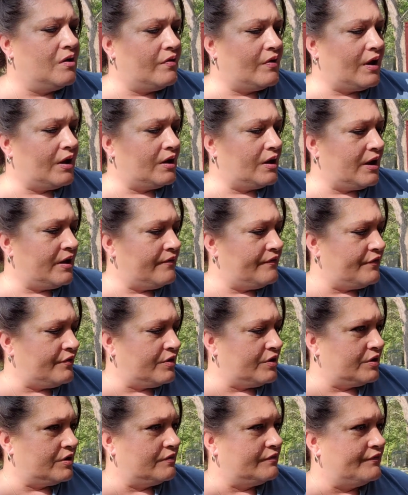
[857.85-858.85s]
They lay for a
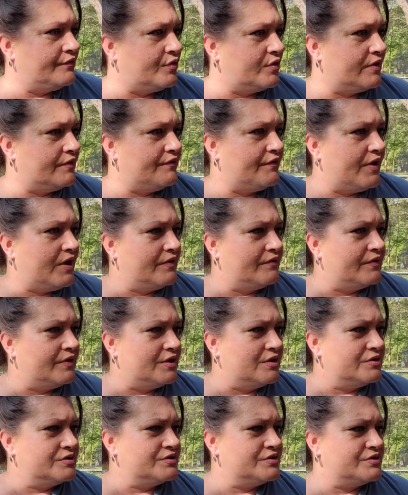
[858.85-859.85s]
good 4 to 5
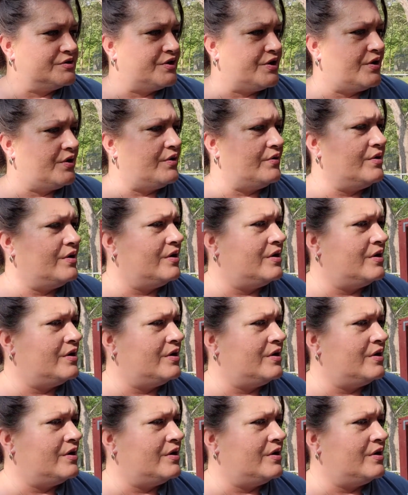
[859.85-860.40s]
years, so